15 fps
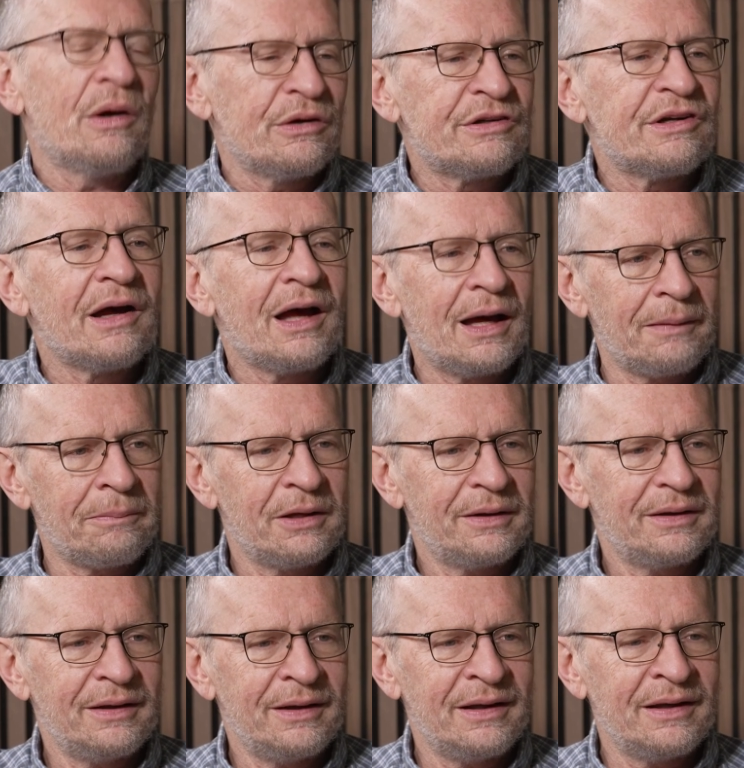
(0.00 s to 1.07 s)
our job
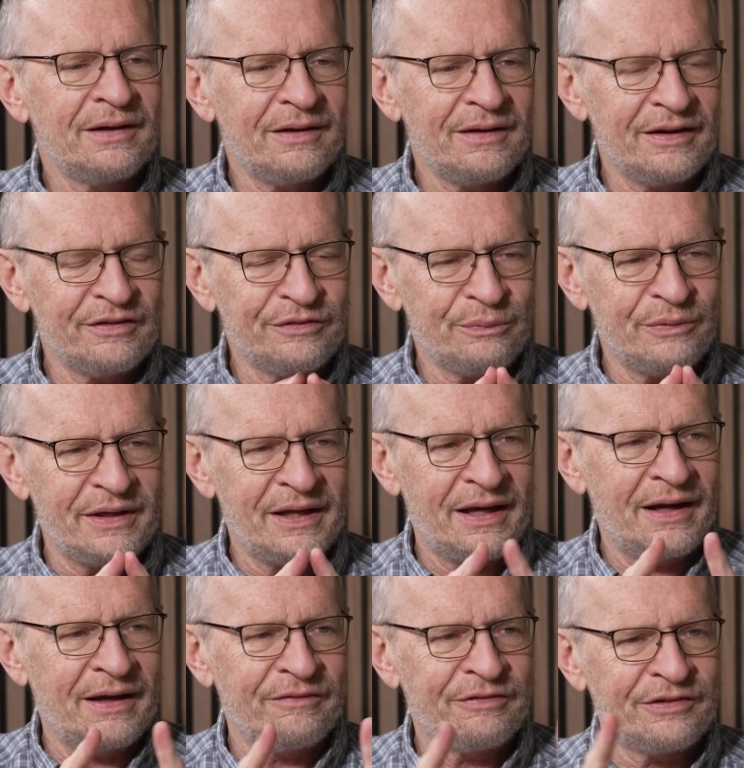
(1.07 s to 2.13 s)
unless we
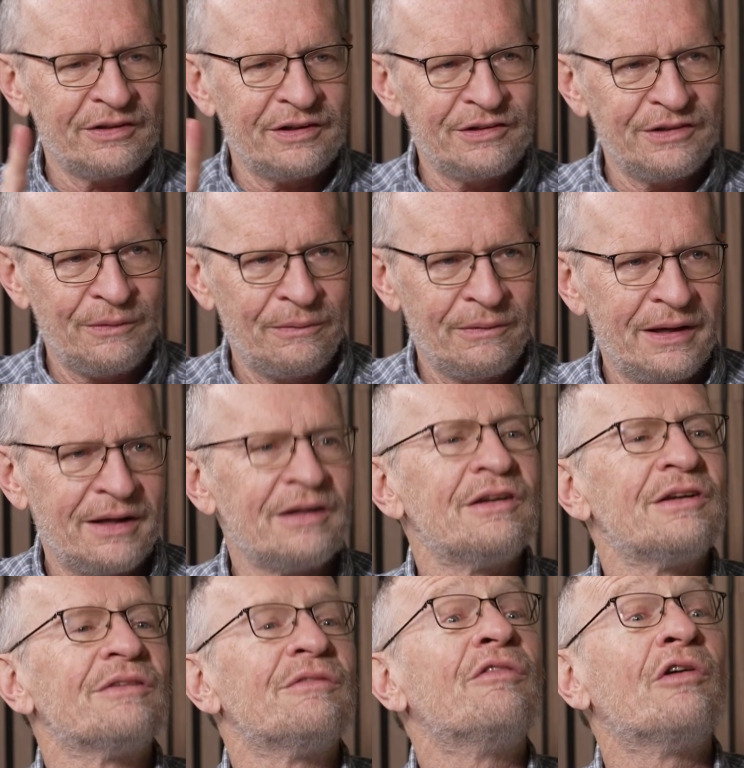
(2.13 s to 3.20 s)
have such a
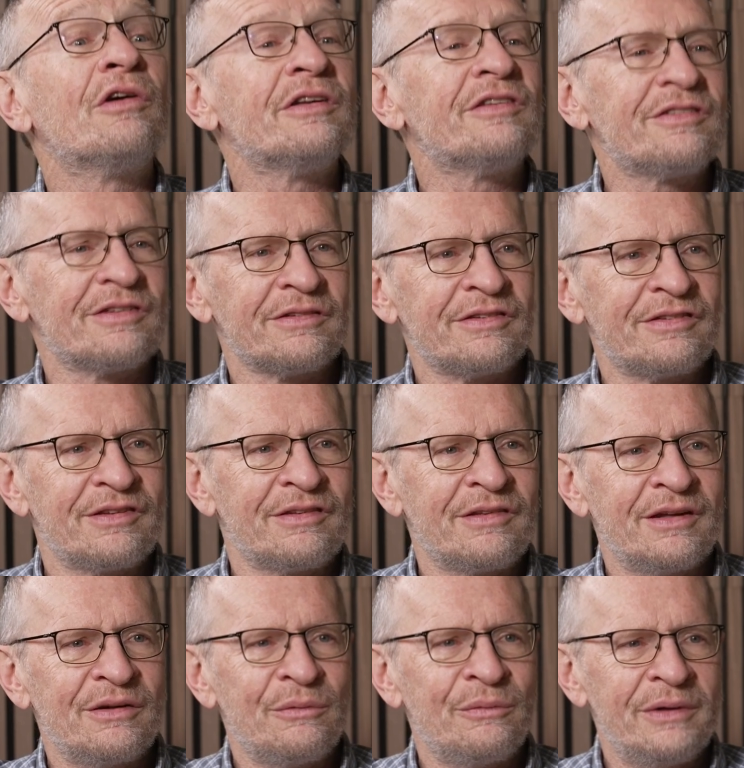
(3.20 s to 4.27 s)
range of voices
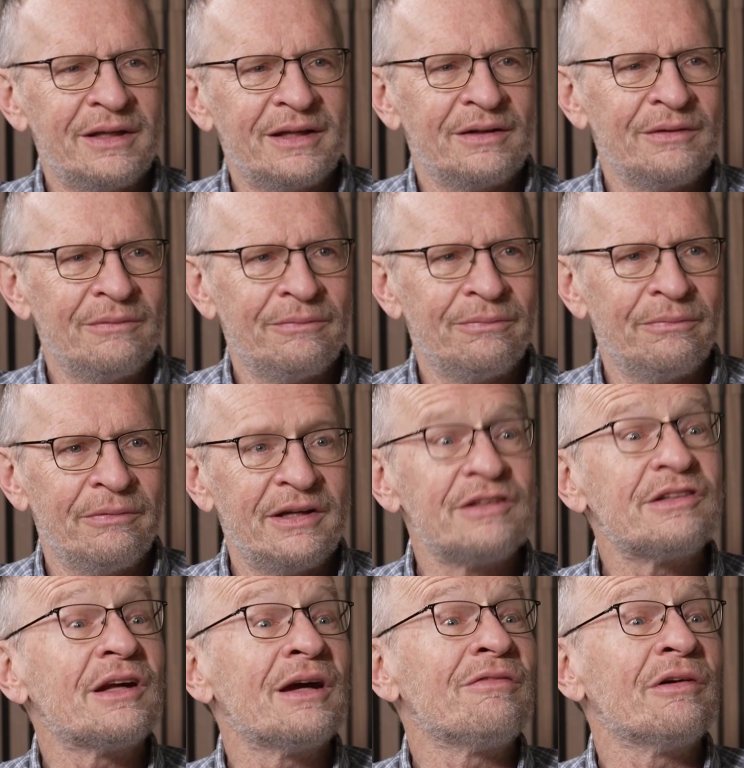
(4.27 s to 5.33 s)
that we can
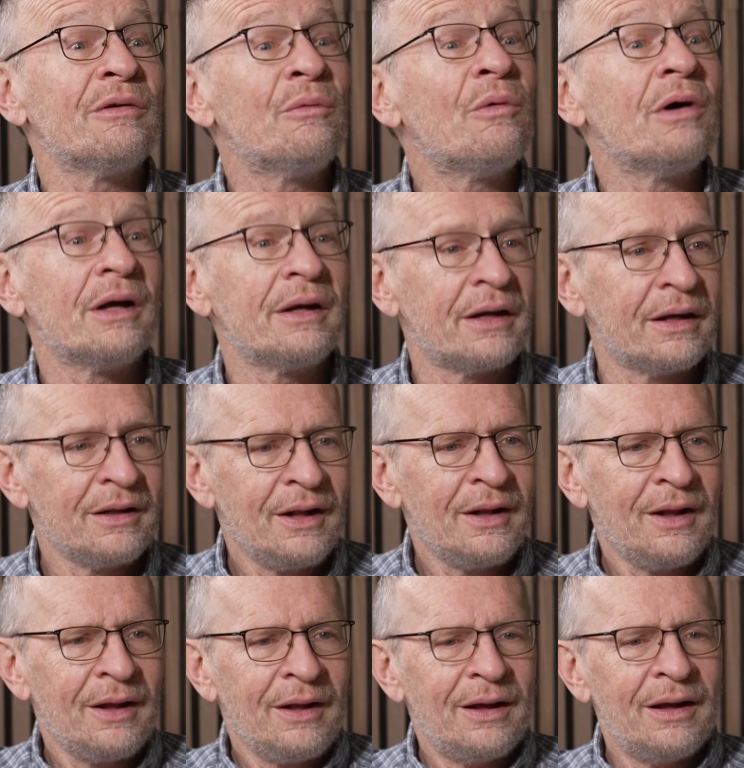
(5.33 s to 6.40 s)
reach everyone
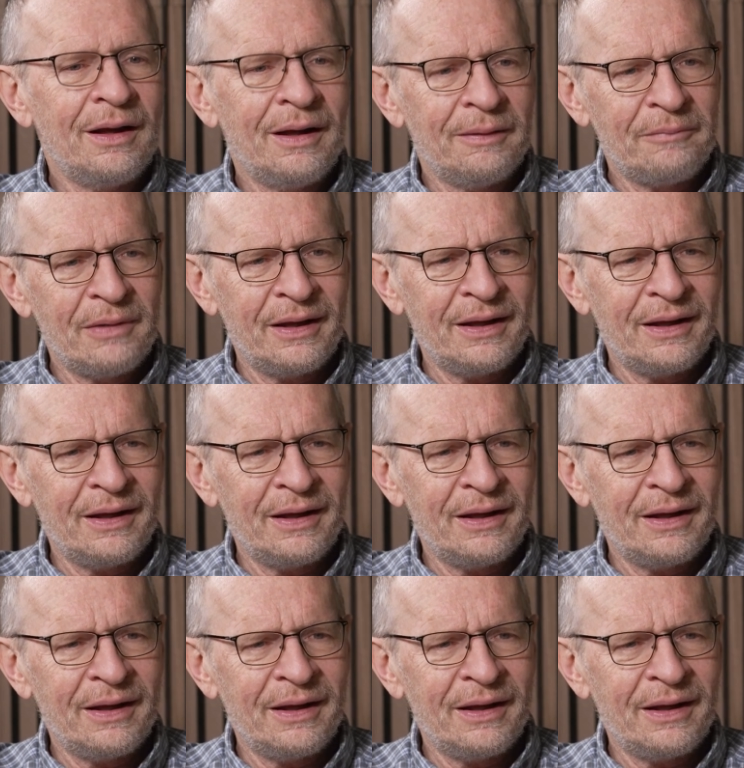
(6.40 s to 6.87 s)
um,